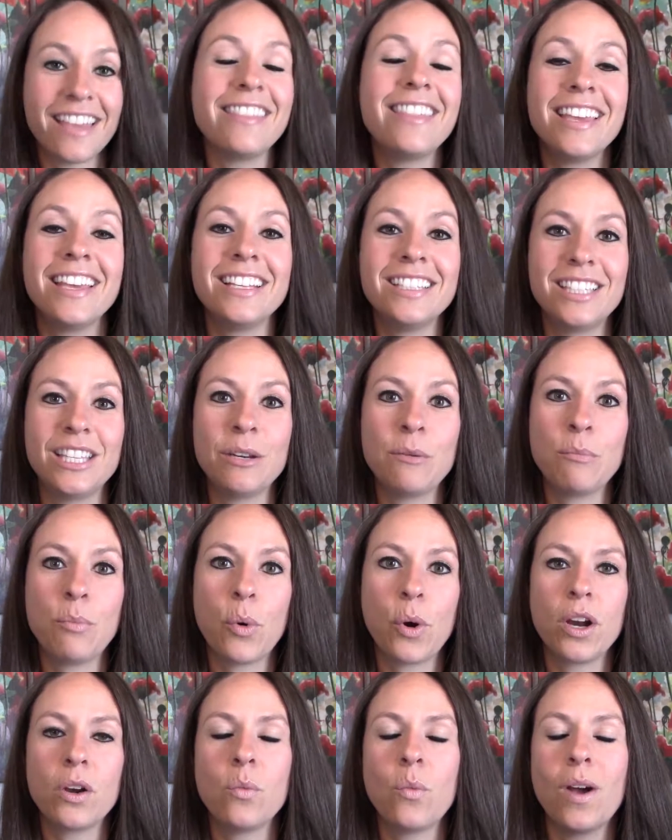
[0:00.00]
think it's an
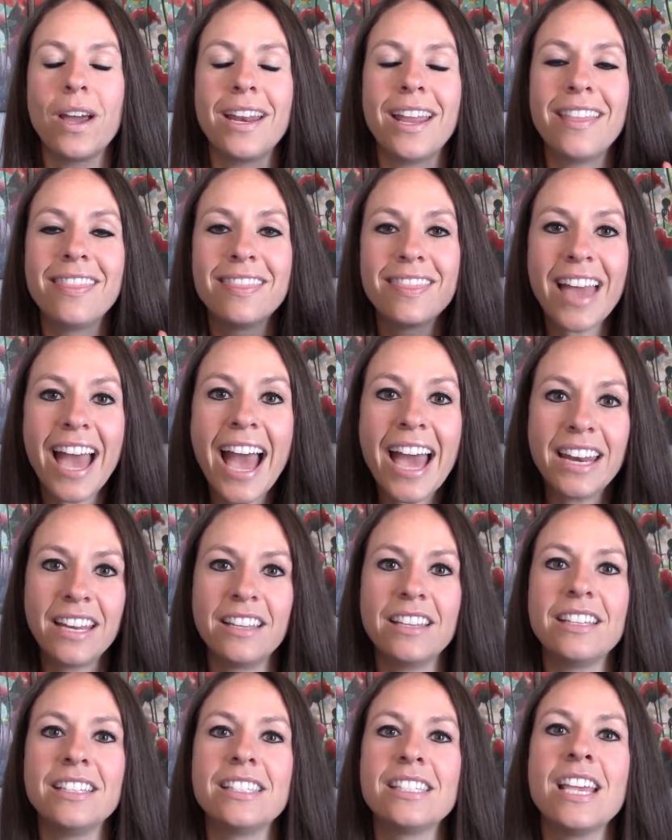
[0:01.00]
important one. And that
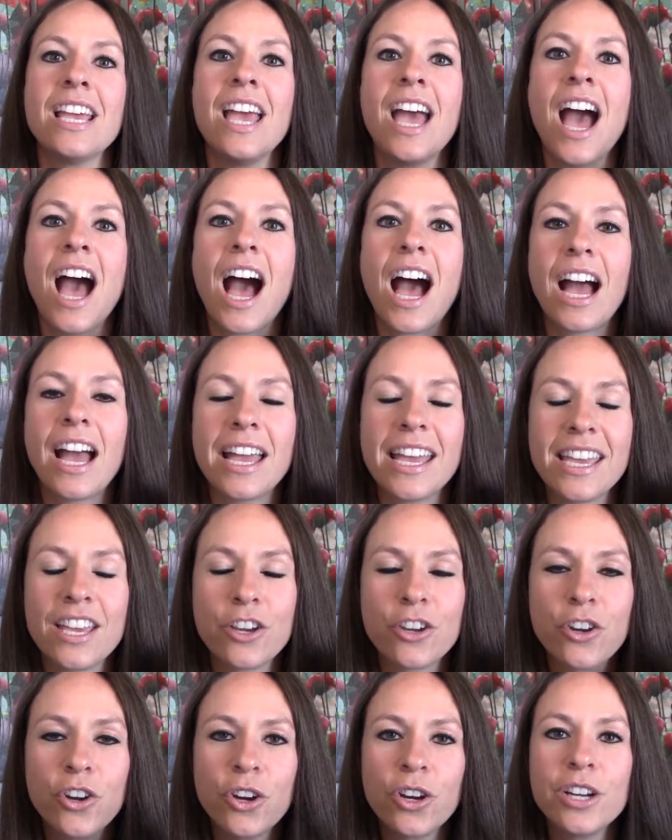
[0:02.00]
is, I
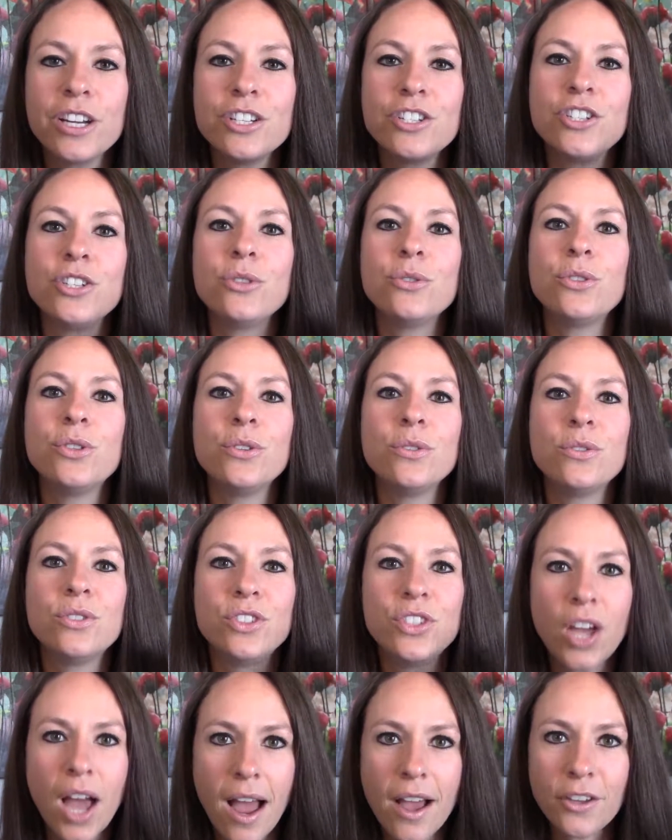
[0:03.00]
encourage you to
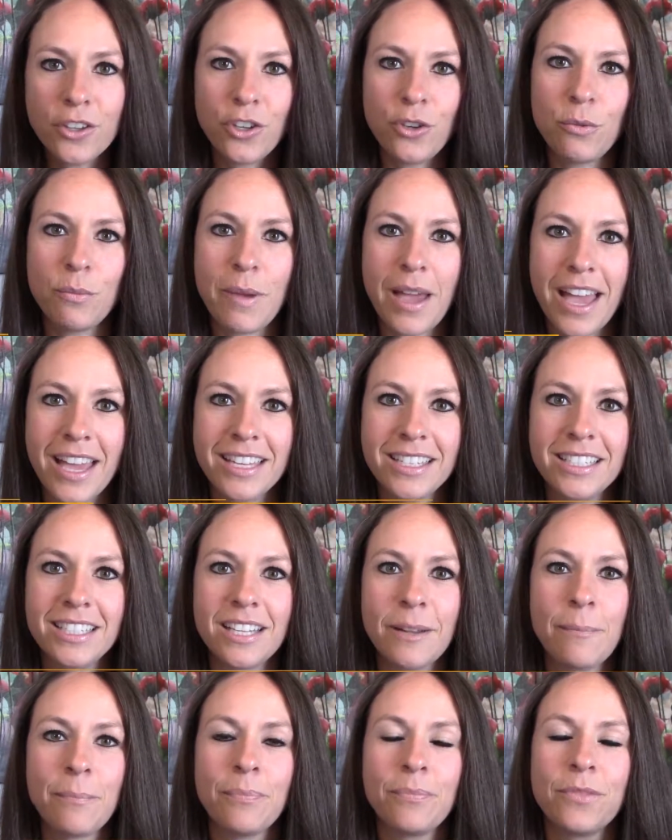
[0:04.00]
document
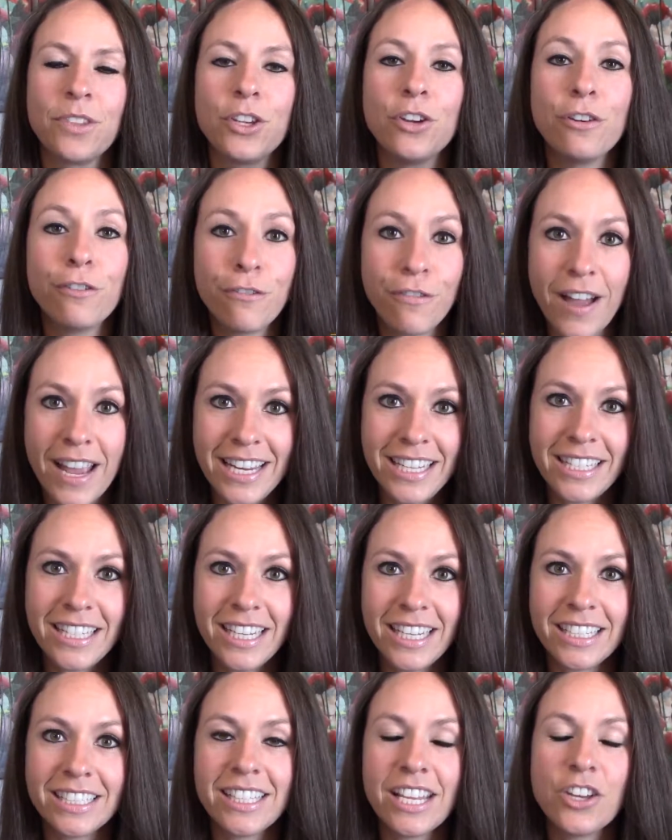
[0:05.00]
your
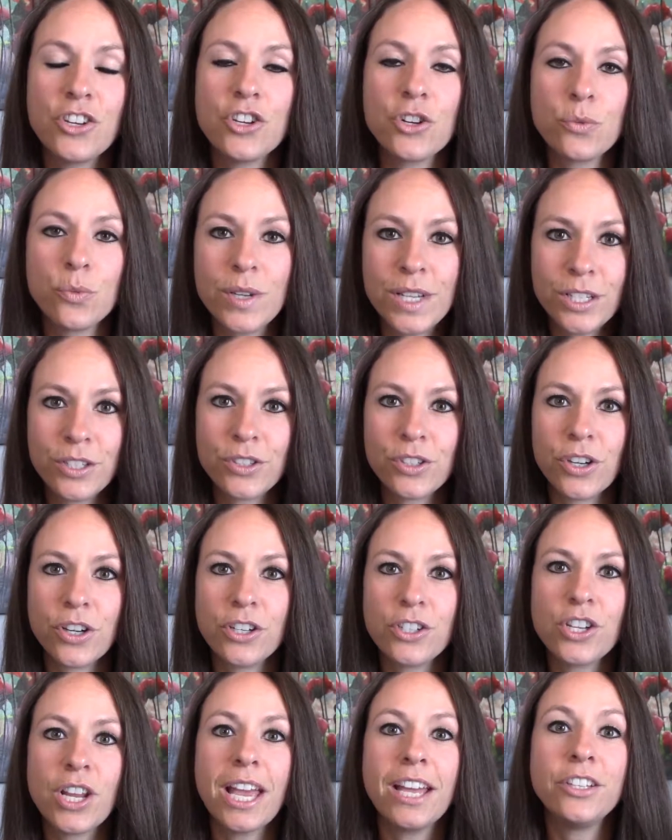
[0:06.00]
findings and your
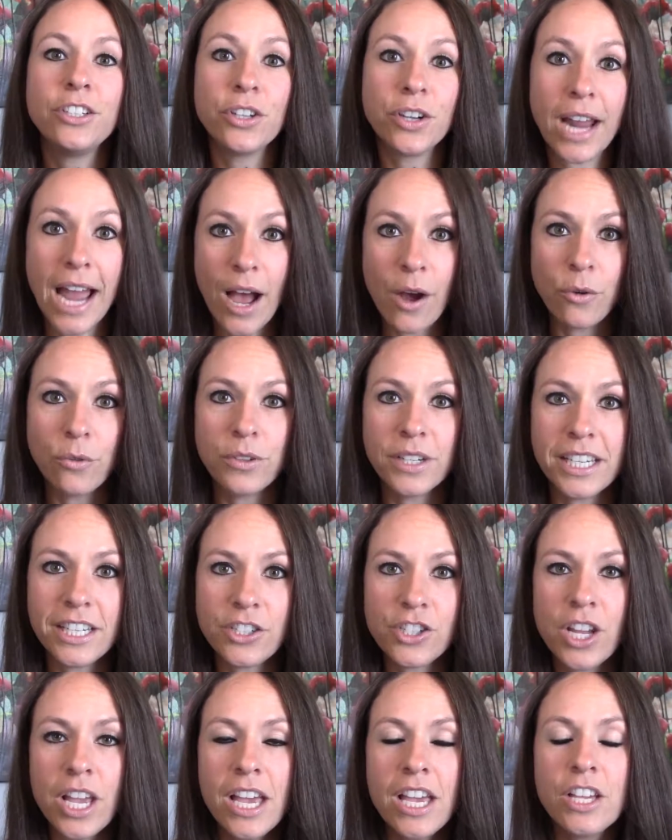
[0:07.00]
research and your
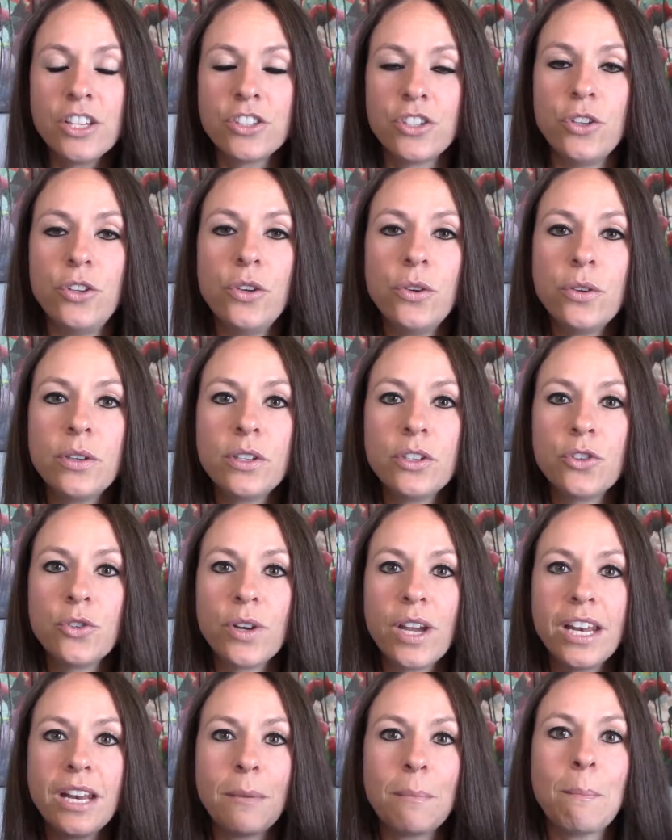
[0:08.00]
outreach. So you can
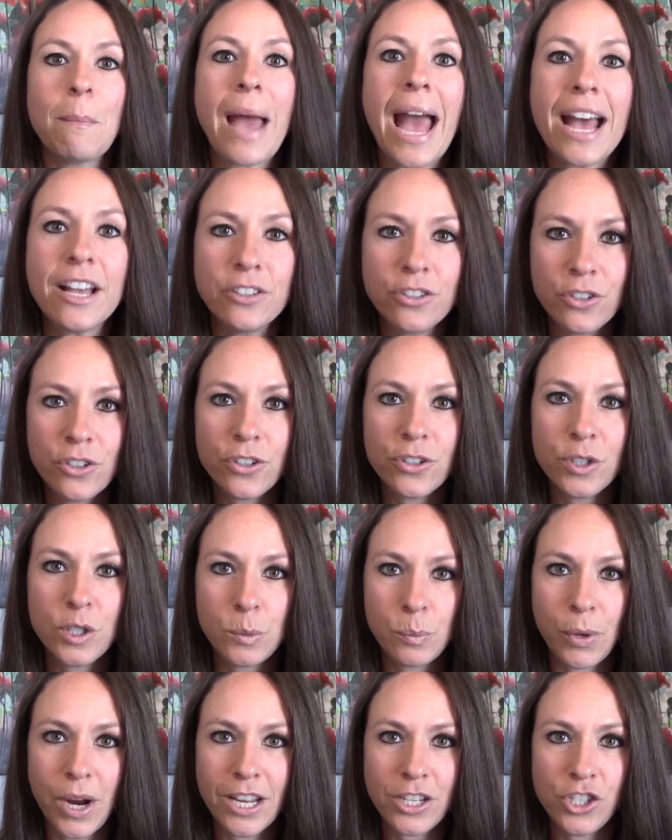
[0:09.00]
create a master
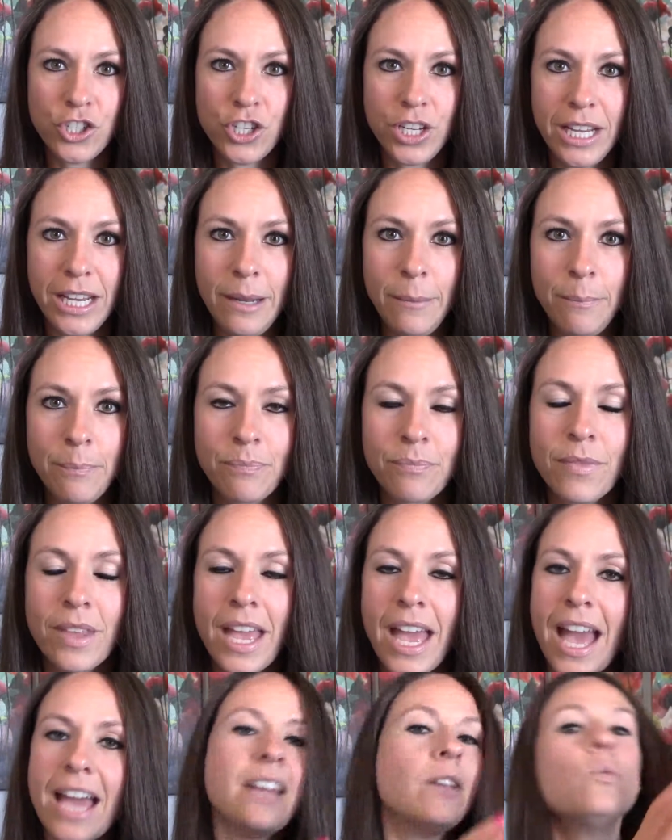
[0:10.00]
spreadsheet,
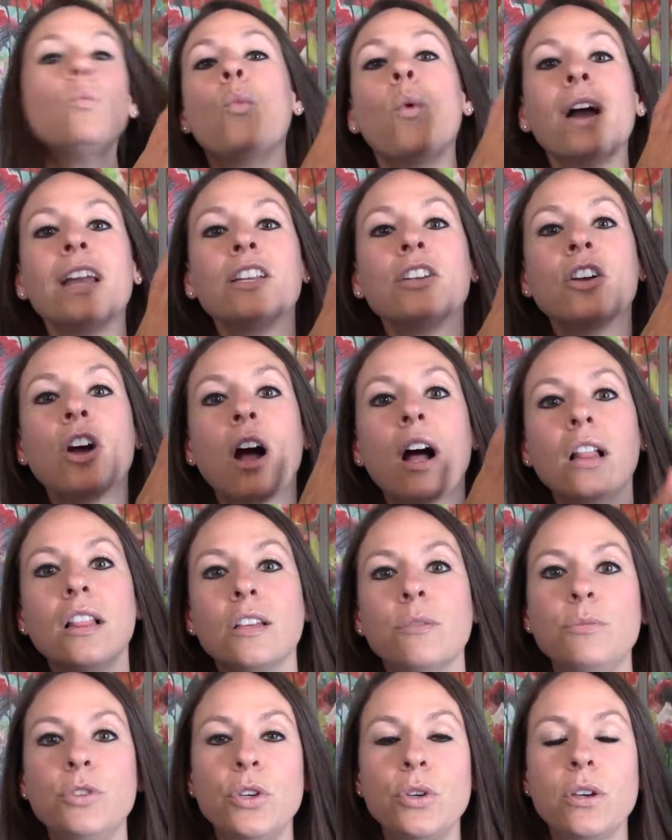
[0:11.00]
and in one
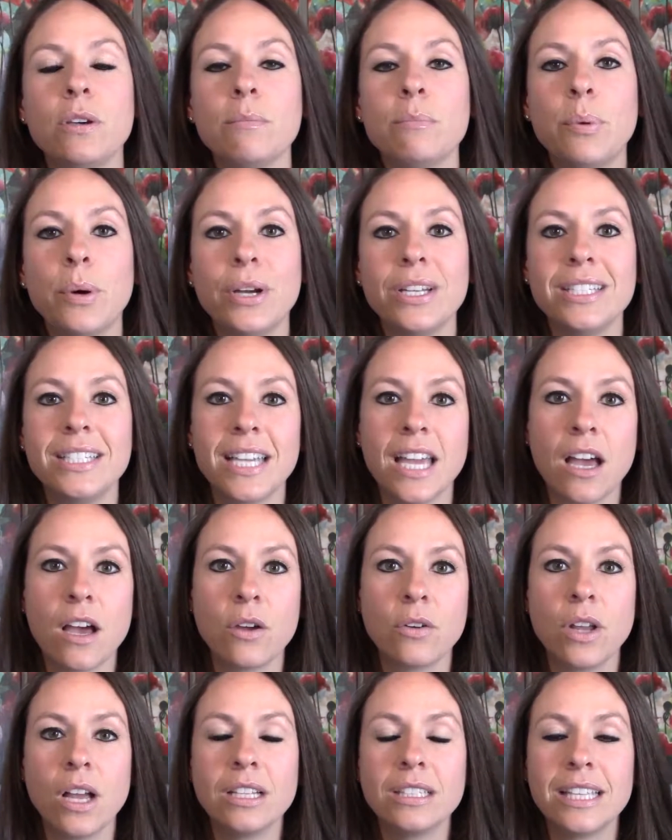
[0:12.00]
column you can put
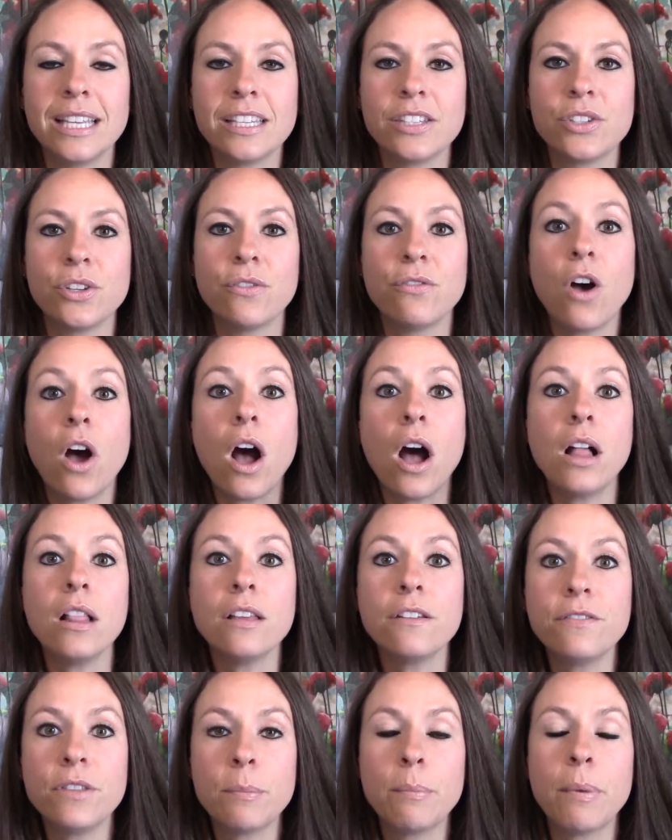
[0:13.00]
down a list of all
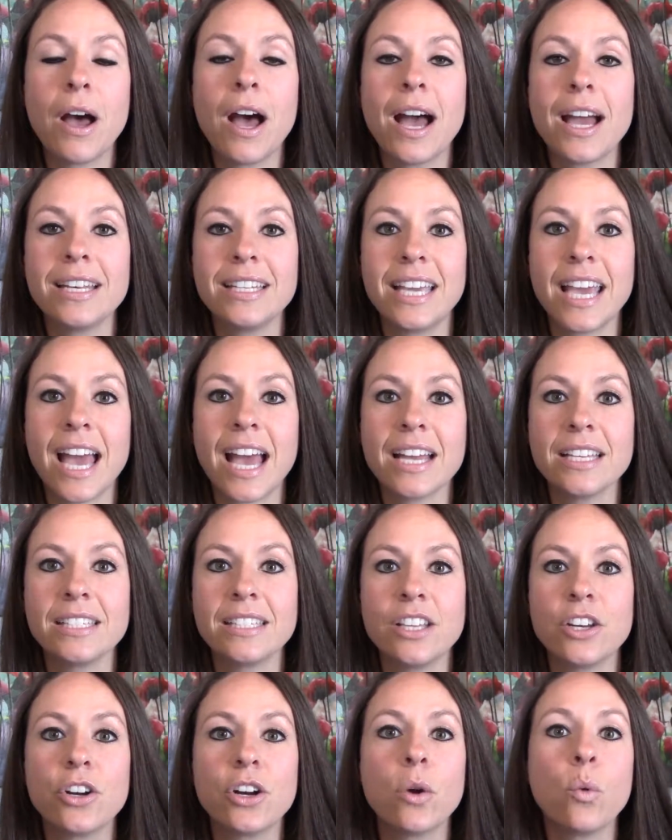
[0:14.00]
of the podcasts
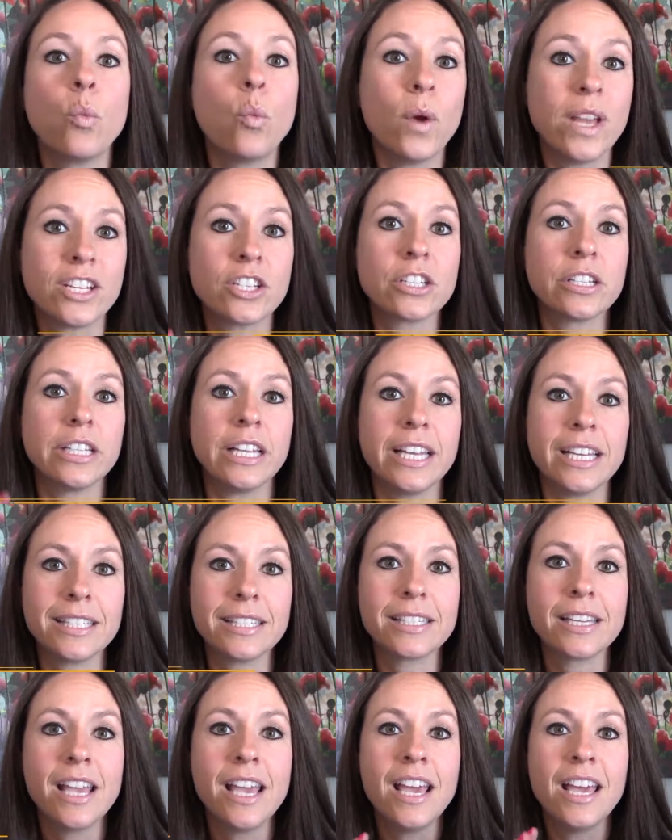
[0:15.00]
that are a wish
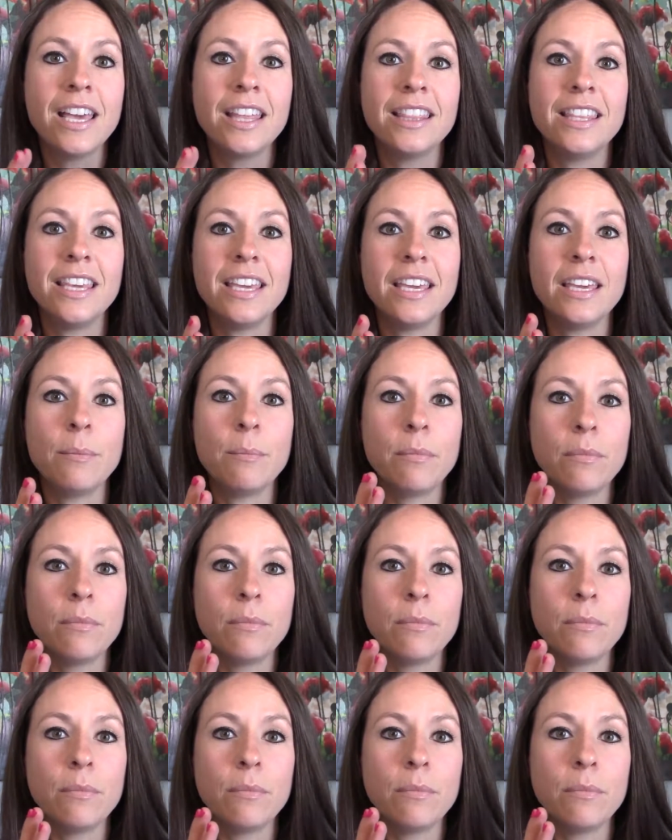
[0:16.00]
list, the